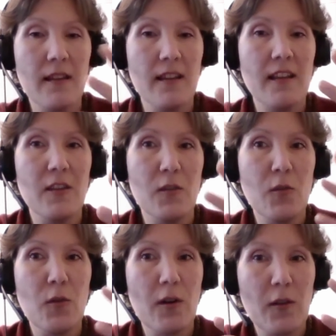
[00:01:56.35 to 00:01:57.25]

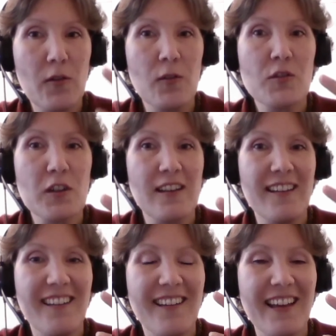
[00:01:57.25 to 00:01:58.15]
you're
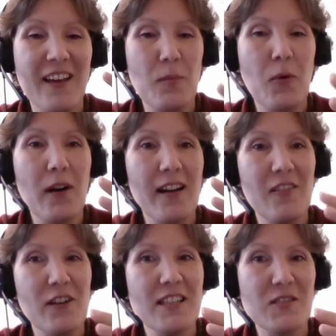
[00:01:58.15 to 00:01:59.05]
usually poor in
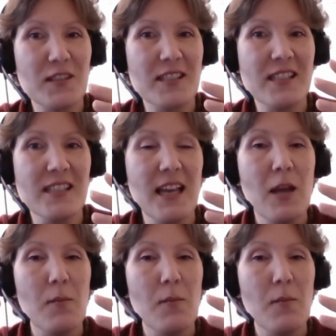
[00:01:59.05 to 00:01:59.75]
resources,